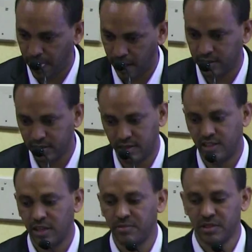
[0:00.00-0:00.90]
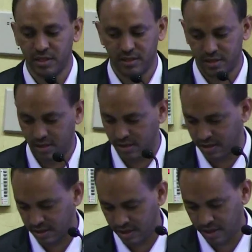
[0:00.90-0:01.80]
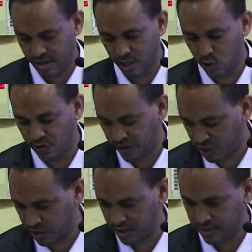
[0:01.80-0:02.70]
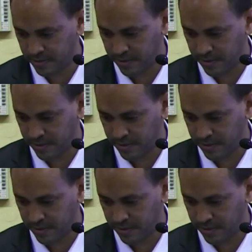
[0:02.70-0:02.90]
And it's the same thing, just the new infections.